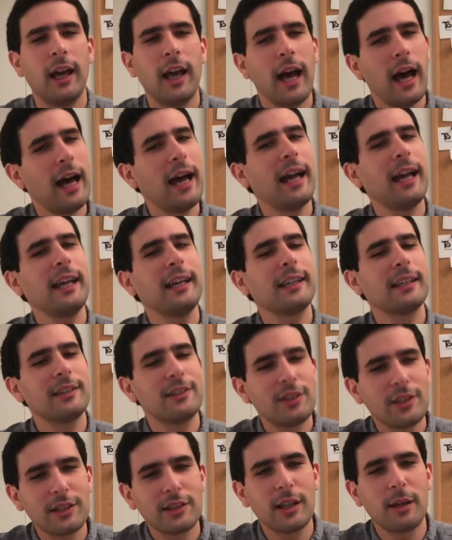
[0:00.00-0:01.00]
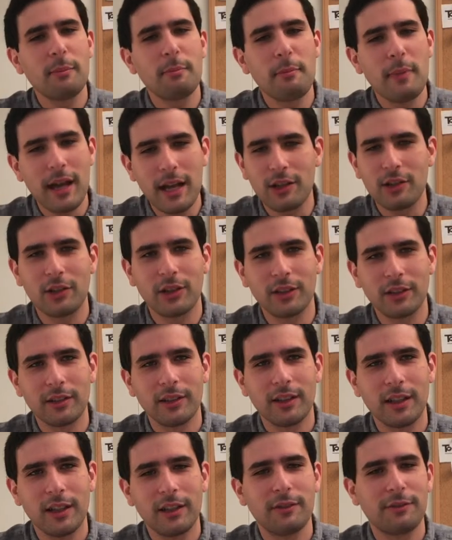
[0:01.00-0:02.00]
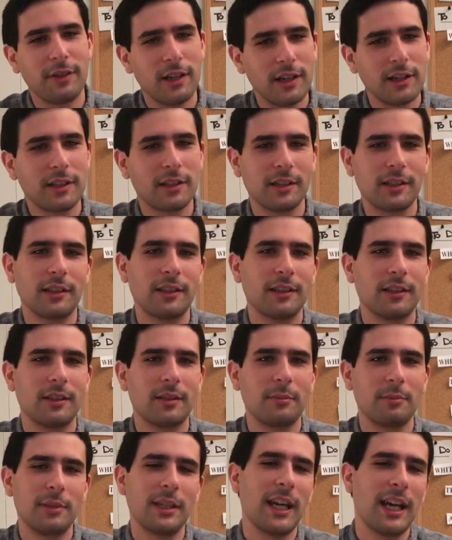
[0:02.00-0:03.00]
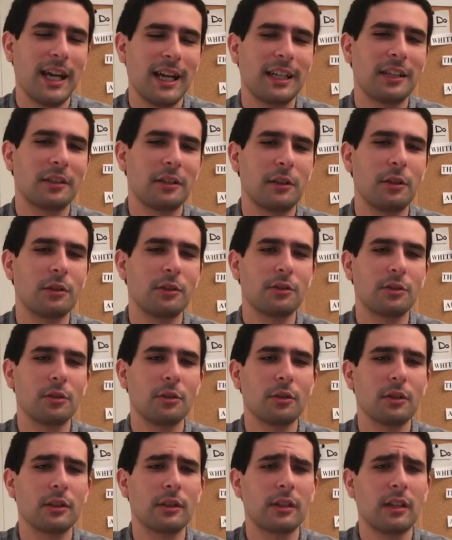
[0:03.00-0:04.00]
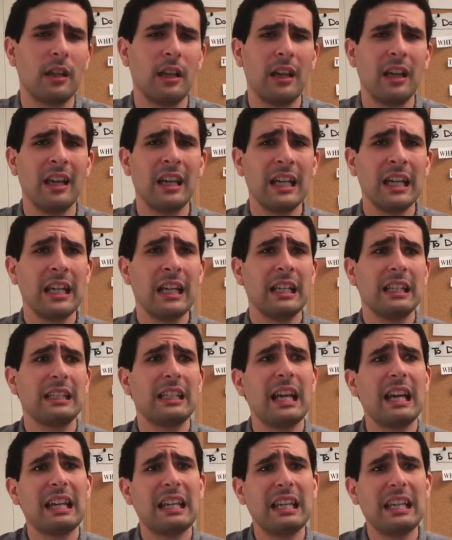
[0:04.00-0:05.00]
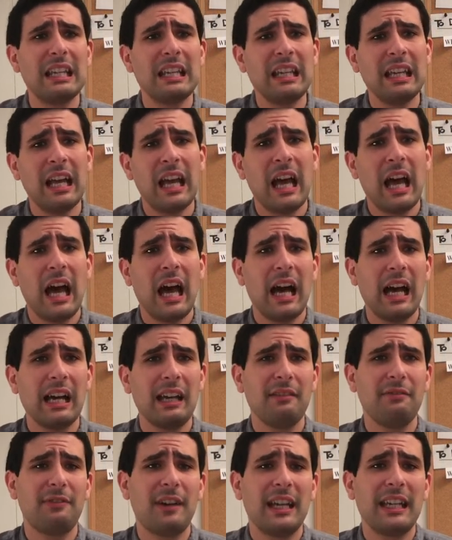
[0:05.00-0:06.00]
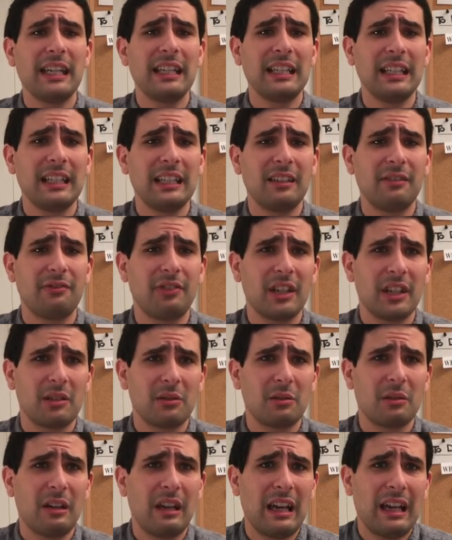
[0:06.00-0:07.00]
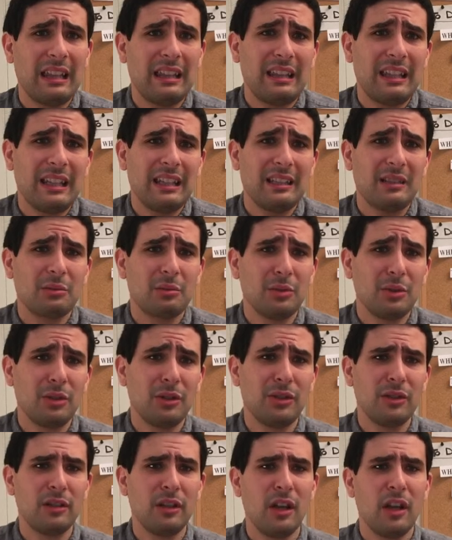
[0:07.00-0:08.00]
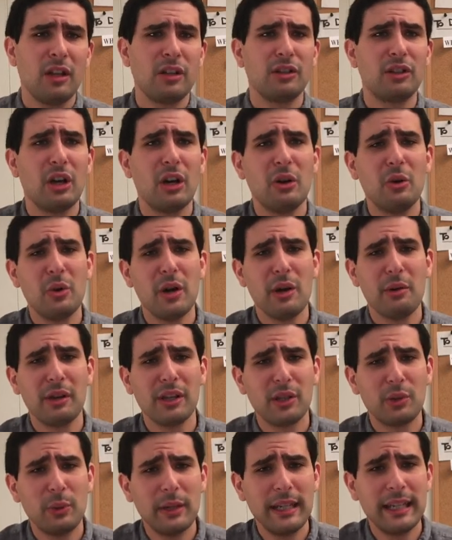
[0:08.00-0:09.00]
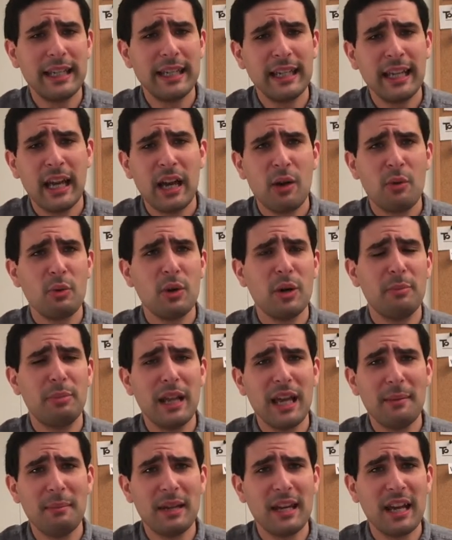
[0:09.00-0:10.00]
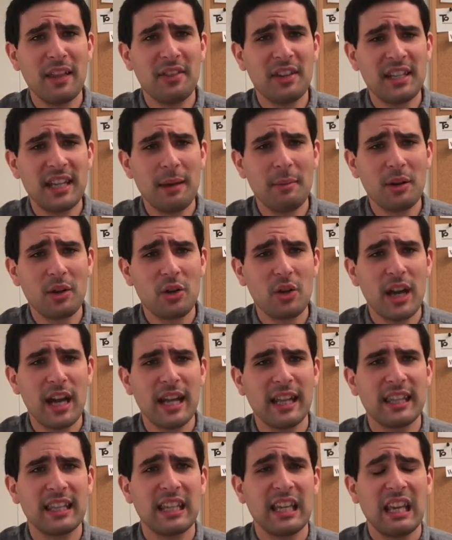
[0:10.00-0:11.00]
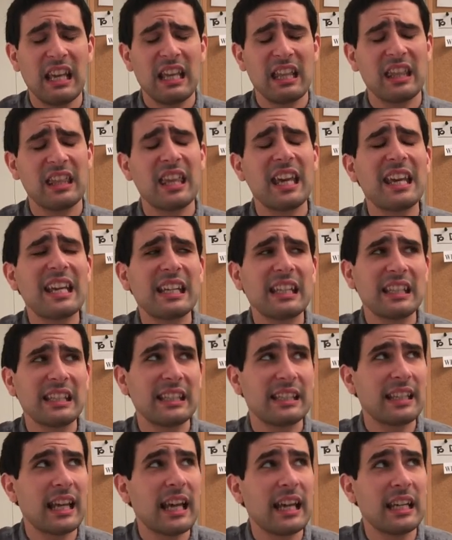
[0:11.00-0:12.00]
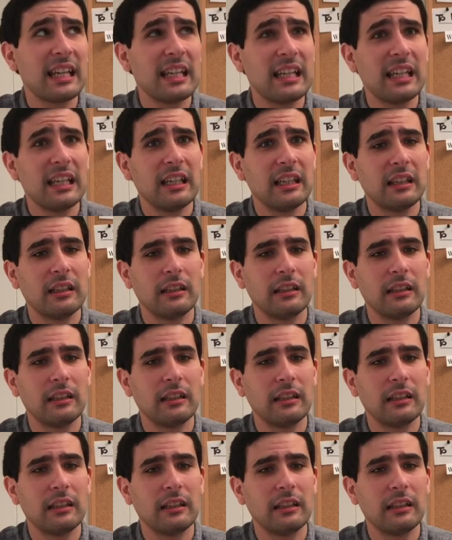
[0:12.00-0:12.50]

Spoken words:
I can just imagine Ivanka behind closed doors. "Daddy, I violated federal ethics rules." "Don't worry, sweetie. We'll blame it on the Democrats." "Thanks, Daddy."